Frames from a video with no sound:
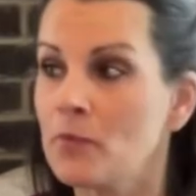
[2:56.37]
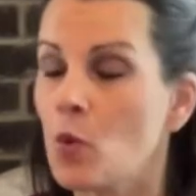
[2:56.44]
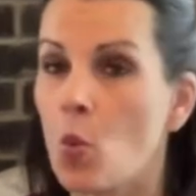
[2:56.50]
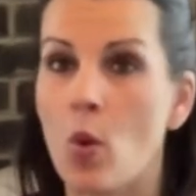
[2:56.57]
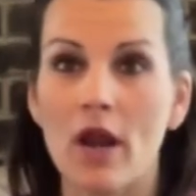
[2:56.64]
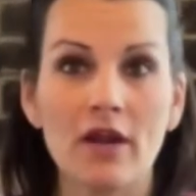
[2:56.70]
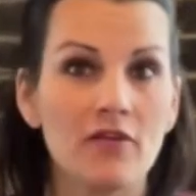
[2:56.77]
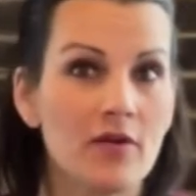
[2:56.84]

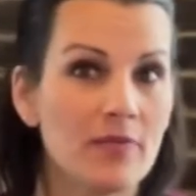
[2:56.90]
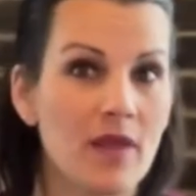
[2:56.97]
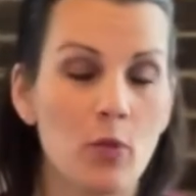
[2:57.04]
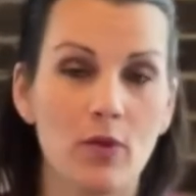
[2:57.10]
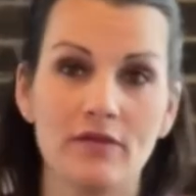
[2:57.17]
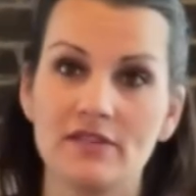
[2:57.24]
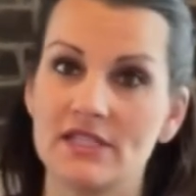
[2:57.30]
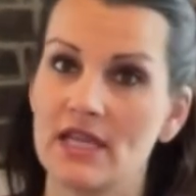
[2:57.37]
One of them that
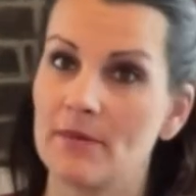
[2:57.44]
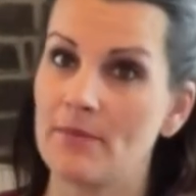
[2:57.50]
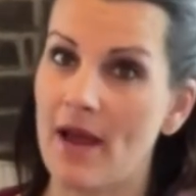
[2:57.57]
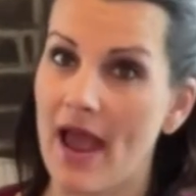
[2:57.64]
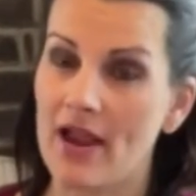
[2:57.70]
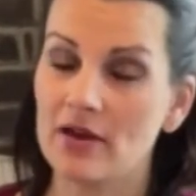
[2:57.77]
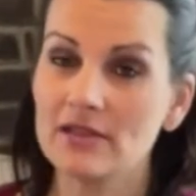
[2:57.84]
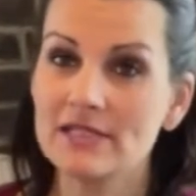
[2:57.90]
we've seen
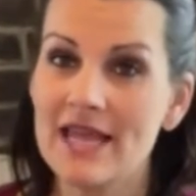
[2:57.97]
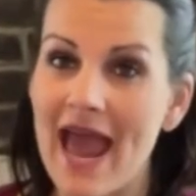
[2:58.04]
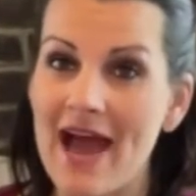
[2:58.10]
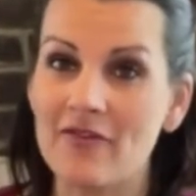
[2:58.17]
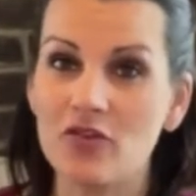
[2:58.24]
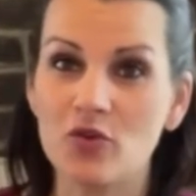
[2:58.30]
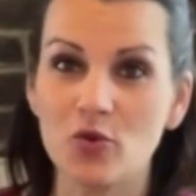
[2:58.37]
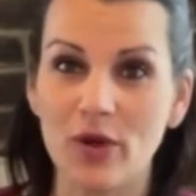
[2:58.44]
buyers
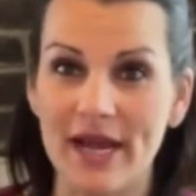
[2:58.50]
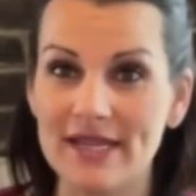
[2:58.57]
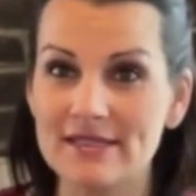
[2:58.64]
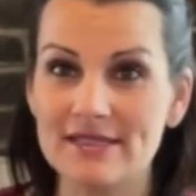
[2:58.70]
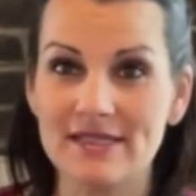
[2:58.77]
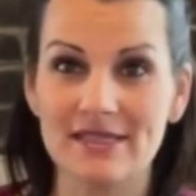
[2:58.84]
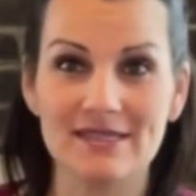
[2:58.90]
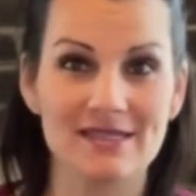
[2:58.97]
have great
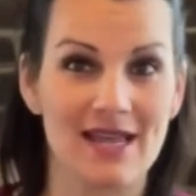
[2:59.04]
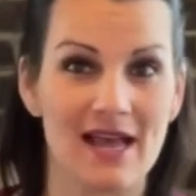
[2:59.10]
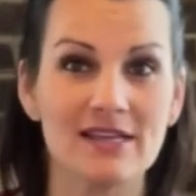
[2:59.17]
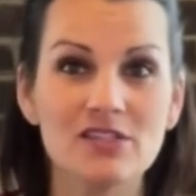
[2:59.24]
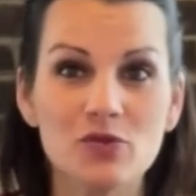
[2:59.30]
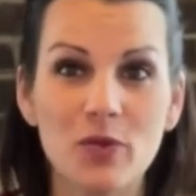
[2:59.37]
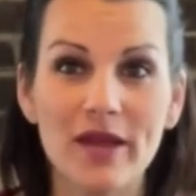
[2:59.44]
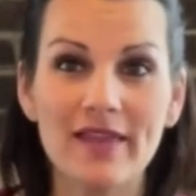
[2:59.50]

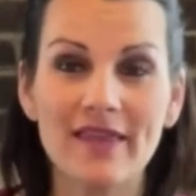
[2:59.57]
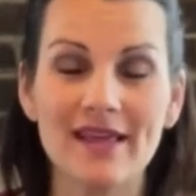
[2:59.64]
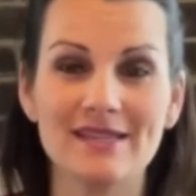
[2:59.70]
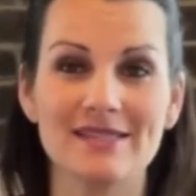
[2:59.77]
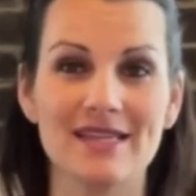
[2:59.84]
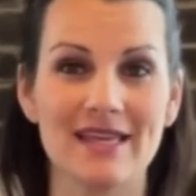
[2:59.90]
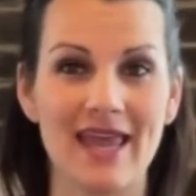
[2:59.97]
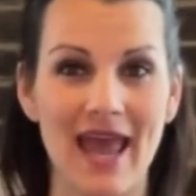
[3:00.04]
success with
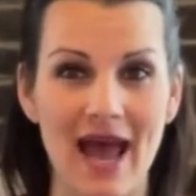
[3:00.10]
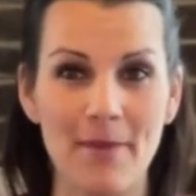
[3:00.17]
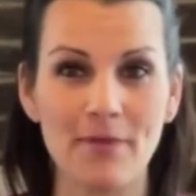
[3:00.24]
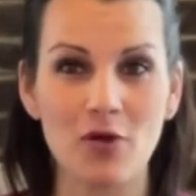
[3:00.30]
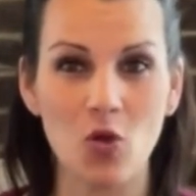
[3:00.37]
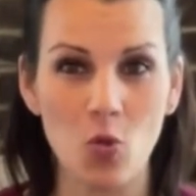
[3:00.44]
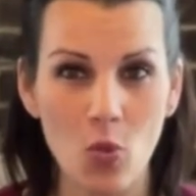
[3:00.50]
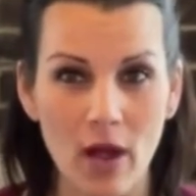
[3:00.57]
is the
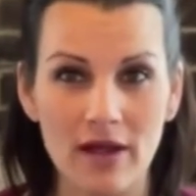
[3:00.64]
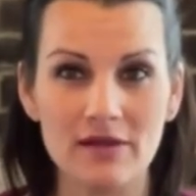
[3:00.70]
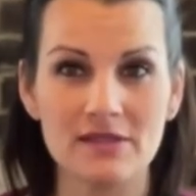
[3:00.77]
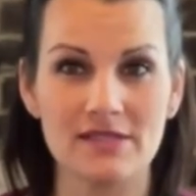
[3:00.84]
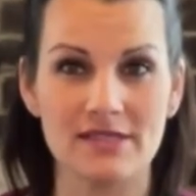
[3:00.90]
Capital One